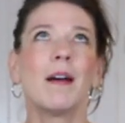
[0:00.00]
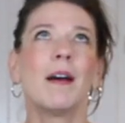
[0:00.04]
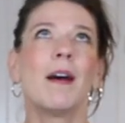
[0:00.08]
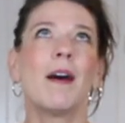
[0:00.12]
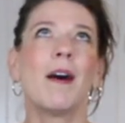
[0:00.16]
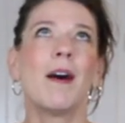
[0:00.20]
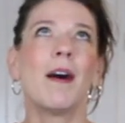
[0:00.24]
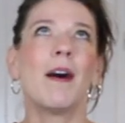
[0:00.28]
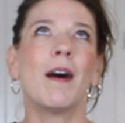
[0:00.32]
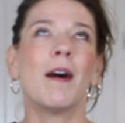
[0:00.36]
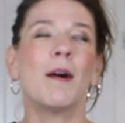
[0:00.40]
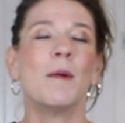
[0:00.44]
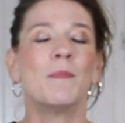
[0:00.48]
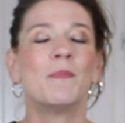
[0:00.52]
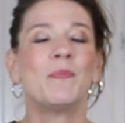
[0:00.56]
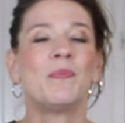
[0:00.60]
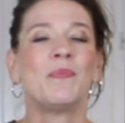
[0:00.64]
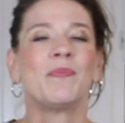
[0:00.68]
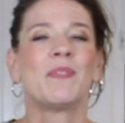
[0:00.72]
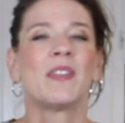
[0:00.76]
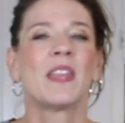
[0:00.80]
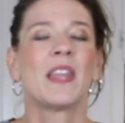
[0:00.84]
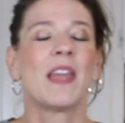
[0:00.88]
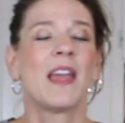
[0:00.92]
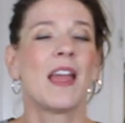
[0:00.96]
Ah, oh,
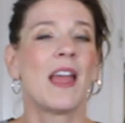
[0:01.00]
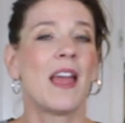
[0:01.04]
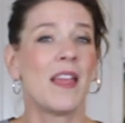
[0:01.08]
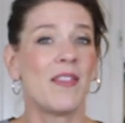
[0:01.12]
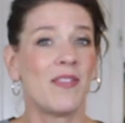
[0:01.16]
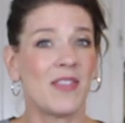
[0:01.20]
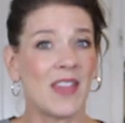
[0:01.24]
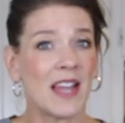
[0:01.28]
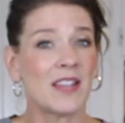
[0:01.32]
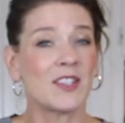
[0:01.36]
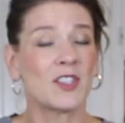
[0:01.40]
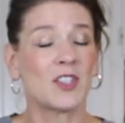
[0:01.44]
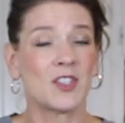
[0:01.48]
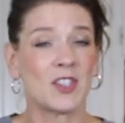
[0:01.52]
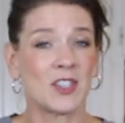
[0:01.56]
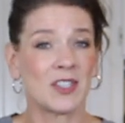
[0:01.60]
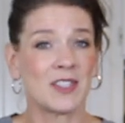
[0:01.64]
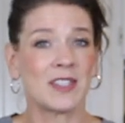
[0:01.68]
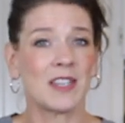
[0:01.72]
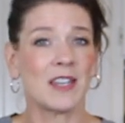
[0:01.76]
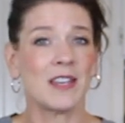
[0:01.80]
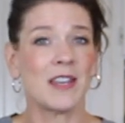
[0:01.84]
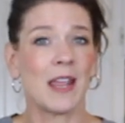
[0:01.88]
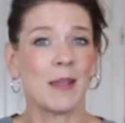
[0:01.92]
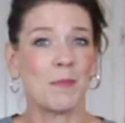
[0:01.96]
and that's
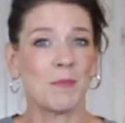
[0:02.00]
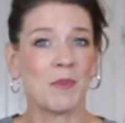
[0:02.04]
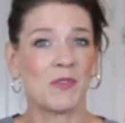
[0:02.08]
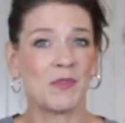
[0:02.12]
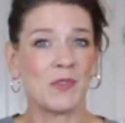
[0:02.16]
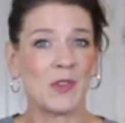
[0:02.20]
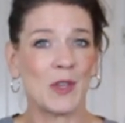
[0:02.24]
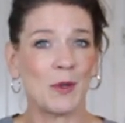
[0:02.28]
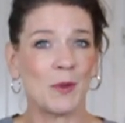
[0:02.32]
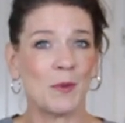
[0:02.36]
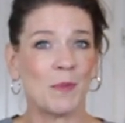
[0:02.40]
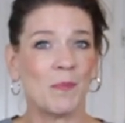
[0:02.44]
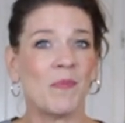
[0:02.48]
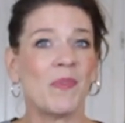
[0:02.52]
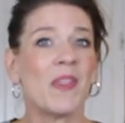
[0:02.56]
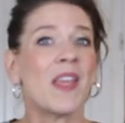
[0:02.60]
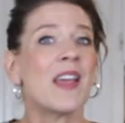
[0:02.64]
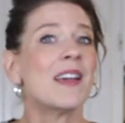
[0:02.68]
just to name a few.